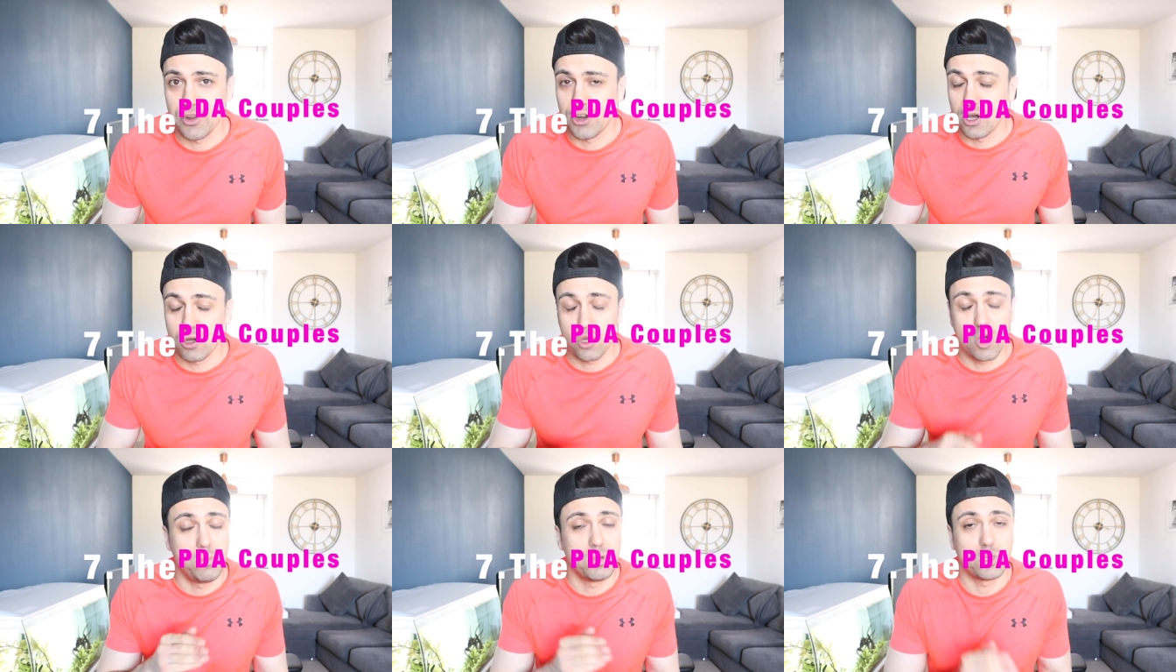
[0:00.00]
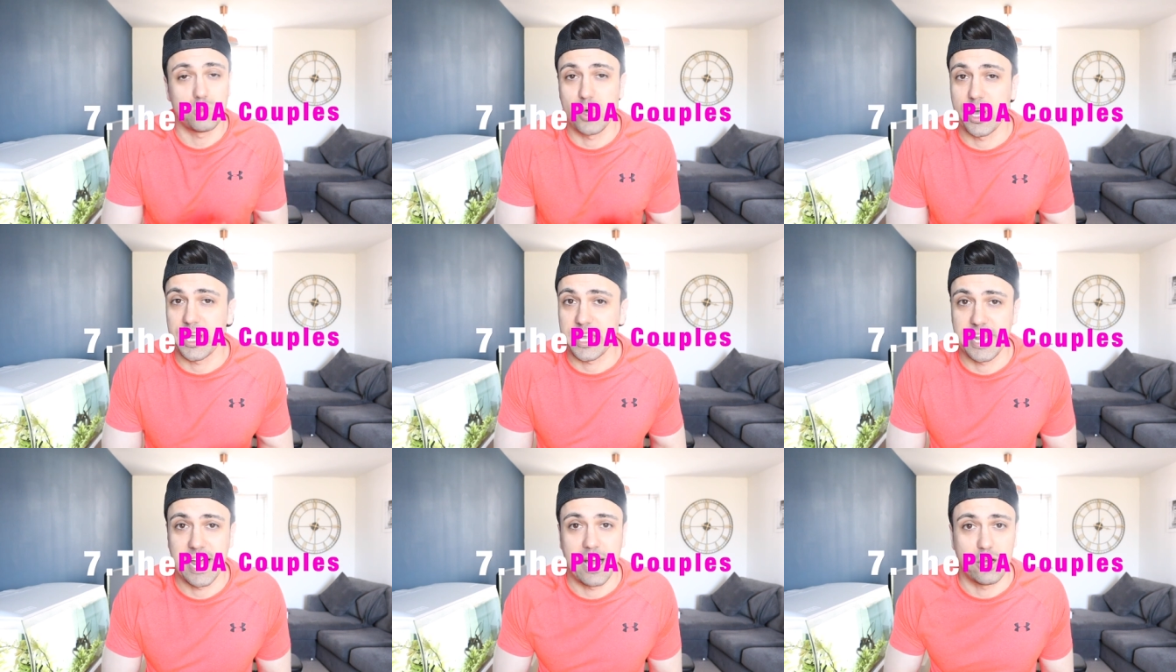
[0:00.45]
You know, couples
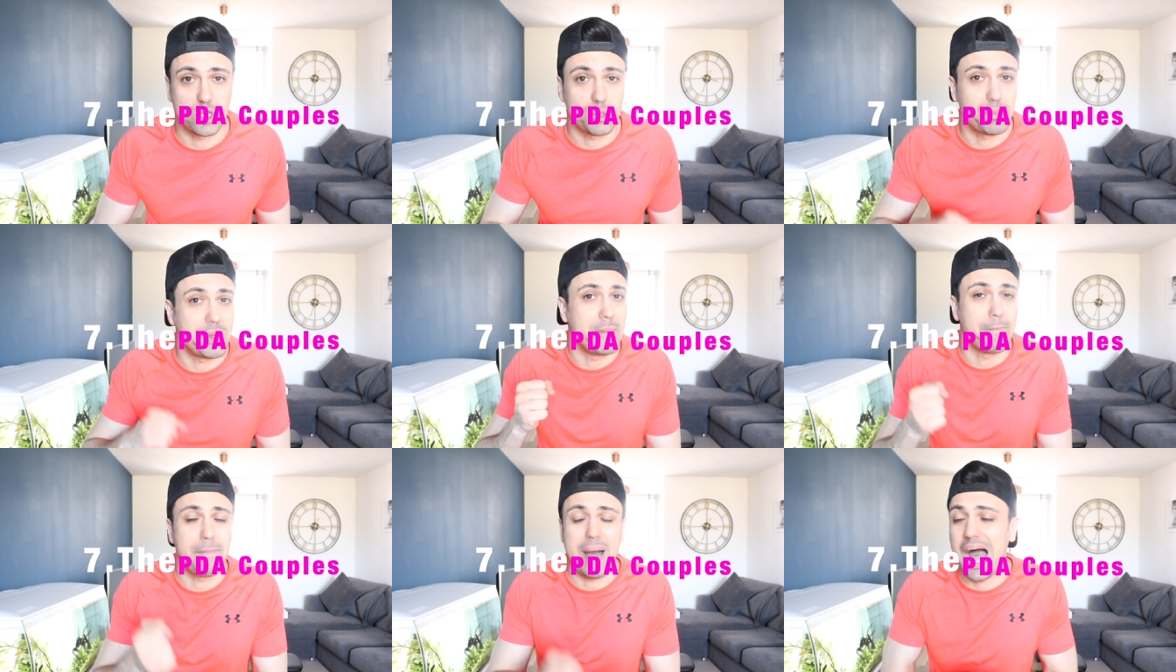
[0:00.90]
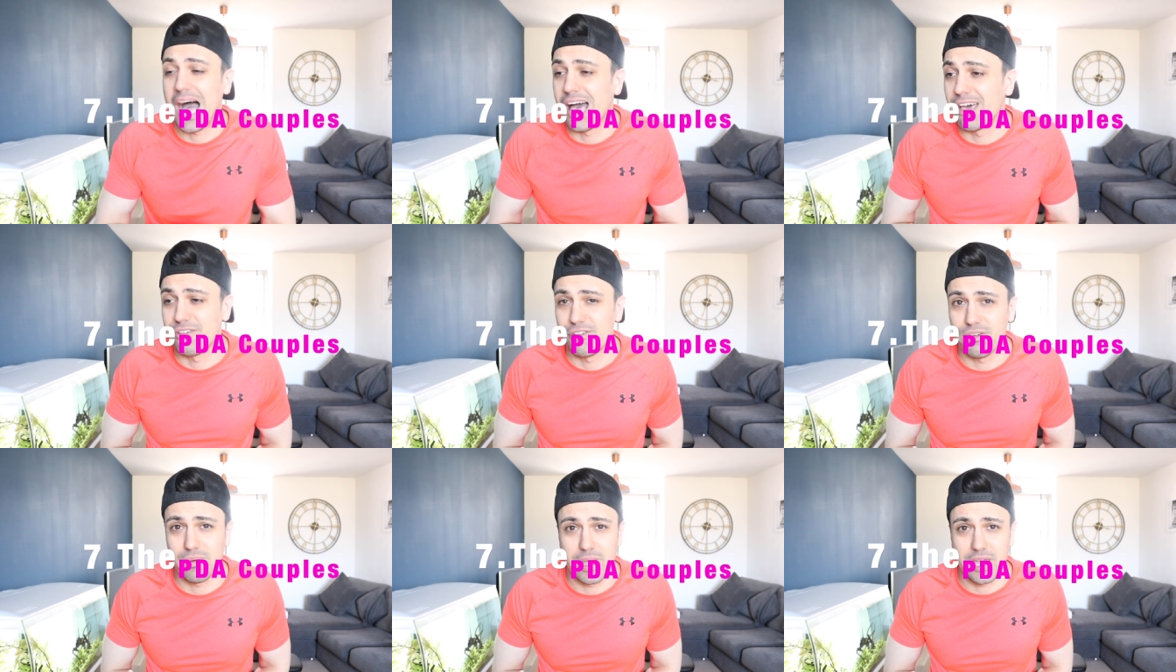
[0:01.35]
working out should be
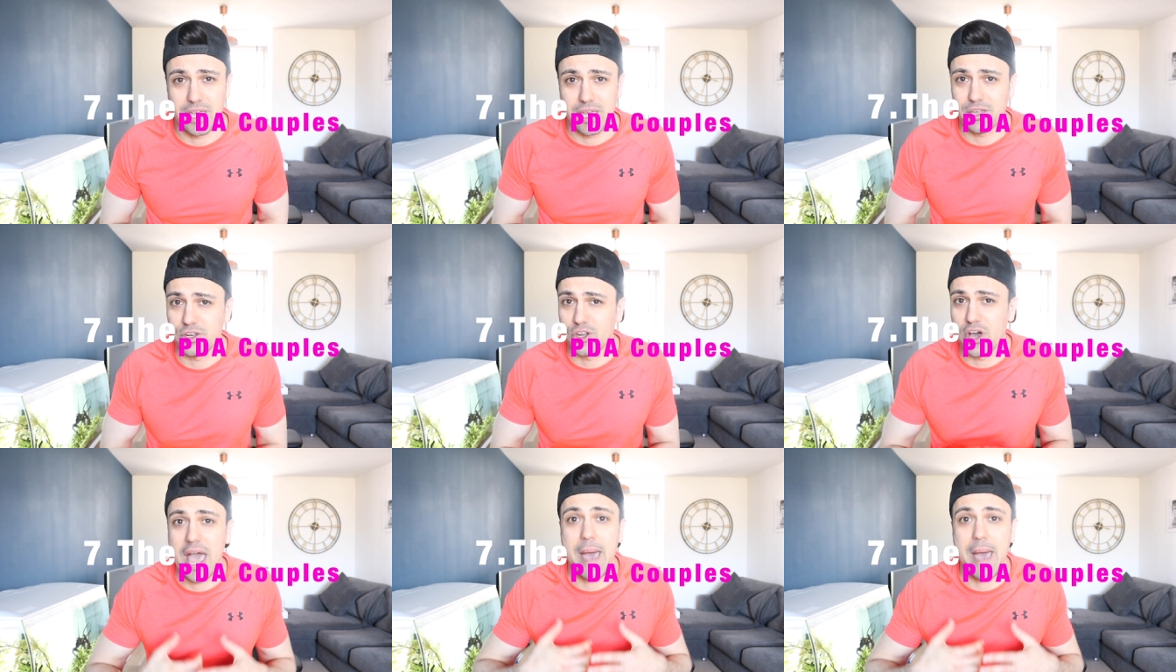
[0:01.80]
empower, you know,